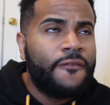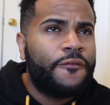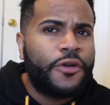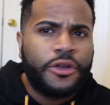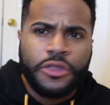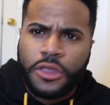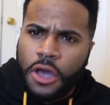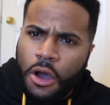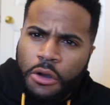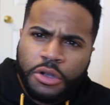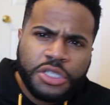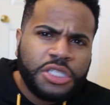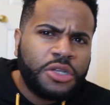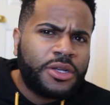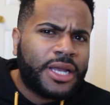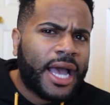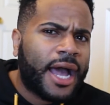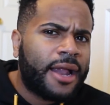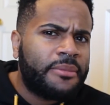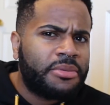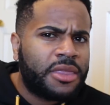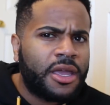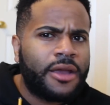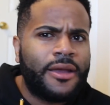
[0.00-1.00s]
For those who
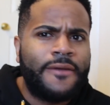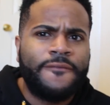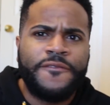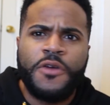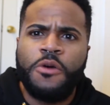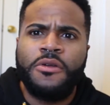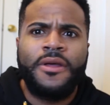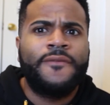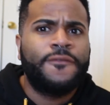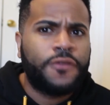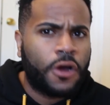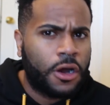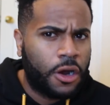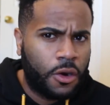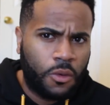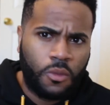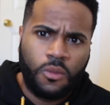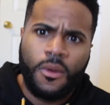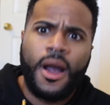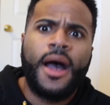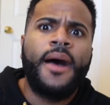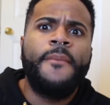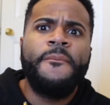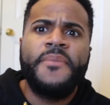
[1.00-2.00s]
got up there and voted for
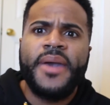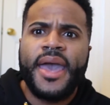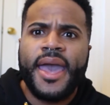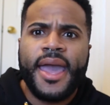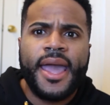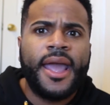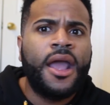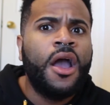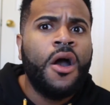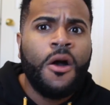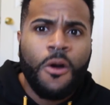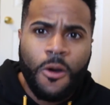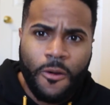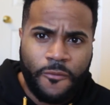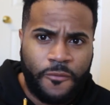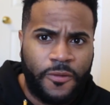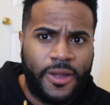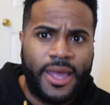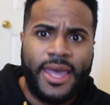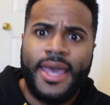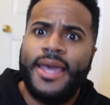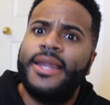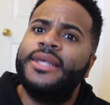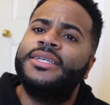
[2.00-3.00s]
Harambe or
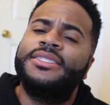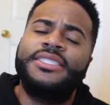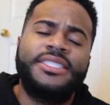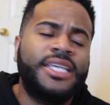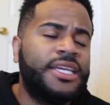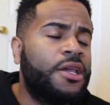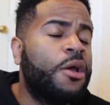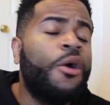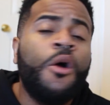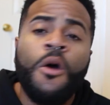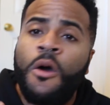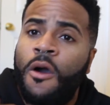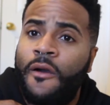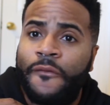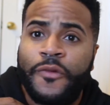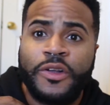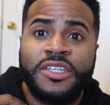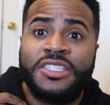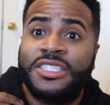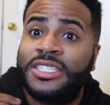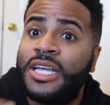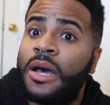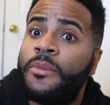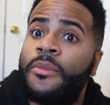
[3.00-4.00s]
for Hennessy or
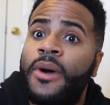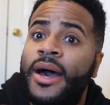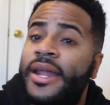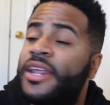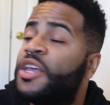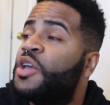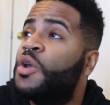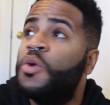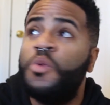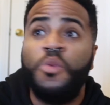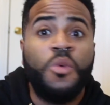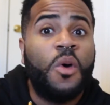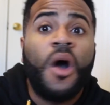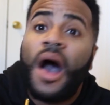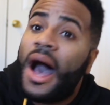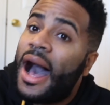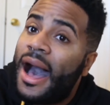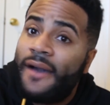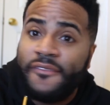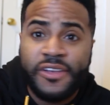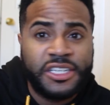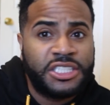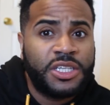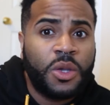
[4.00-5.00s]
for somebody who
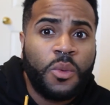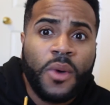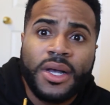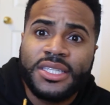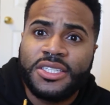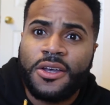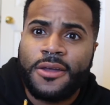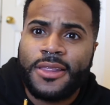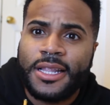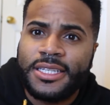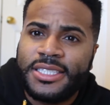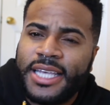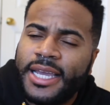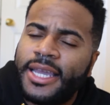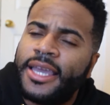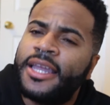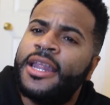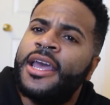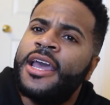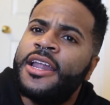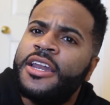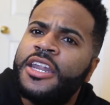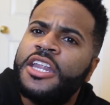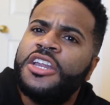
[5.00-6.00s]
obviously wasn't on the
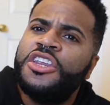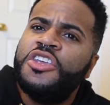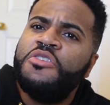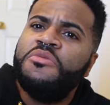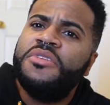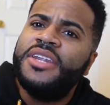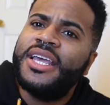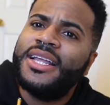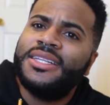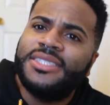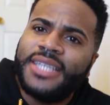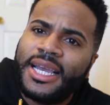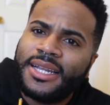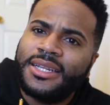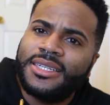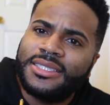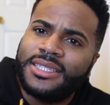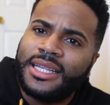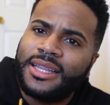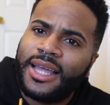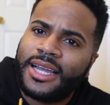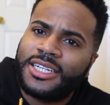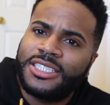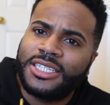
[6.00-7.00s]
ticket, then you didn't take
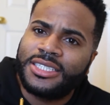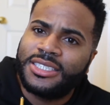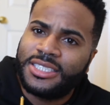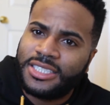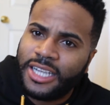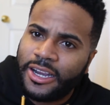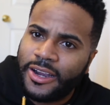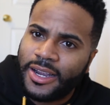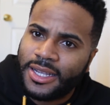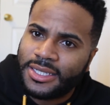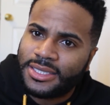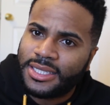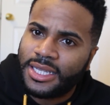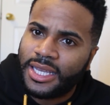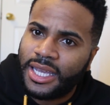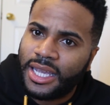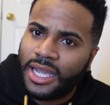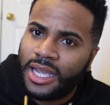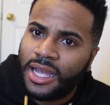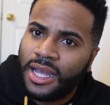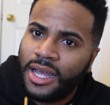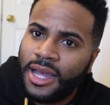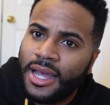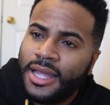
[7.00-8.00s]
this election
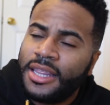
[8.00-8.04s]
seriously.